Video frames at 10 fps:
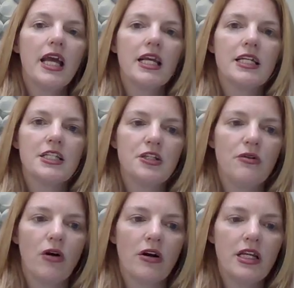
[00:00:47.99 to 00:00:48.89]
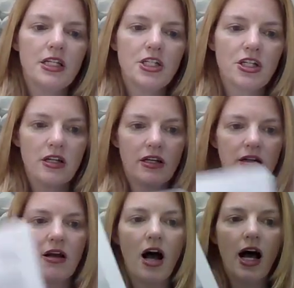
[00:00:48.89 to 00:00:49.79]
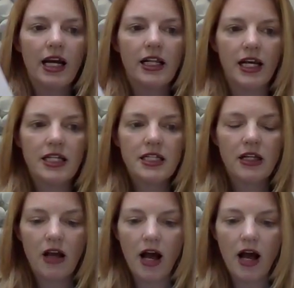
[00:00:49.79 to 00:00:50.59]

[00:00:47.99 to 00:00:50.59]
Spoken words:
is you are each going to highlight